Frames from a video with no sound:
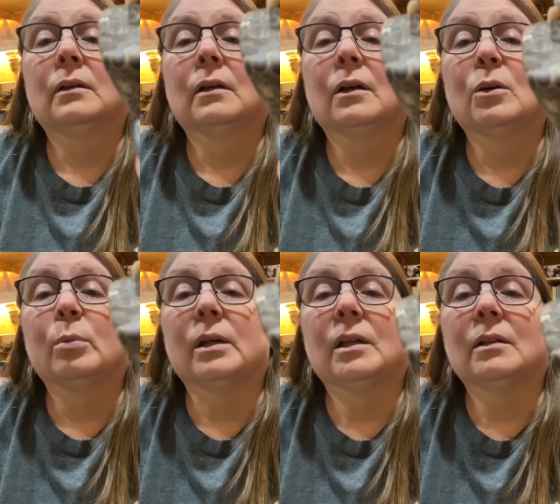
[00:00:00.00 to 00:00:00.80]
I hope
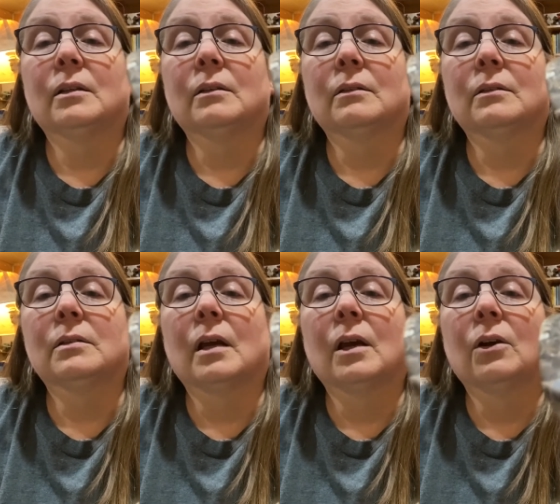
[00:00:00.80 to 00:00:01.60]
it didn't
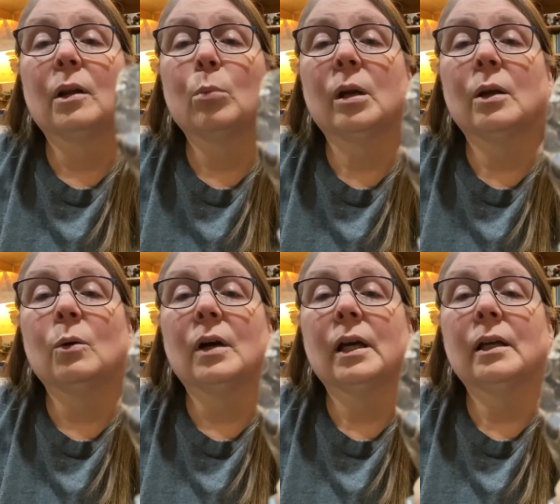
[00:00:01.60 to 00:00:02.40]
scare anybody
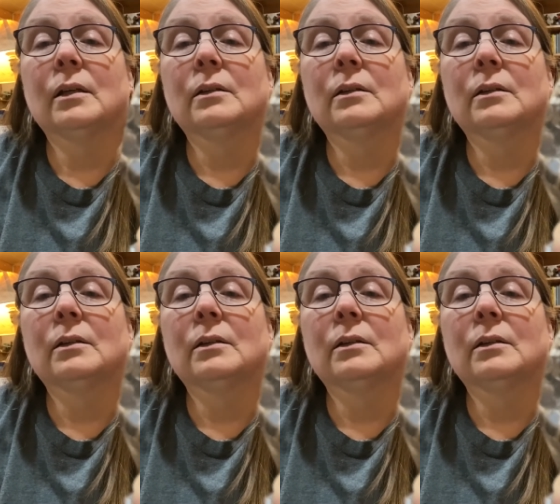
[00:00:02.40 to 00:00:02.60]
away.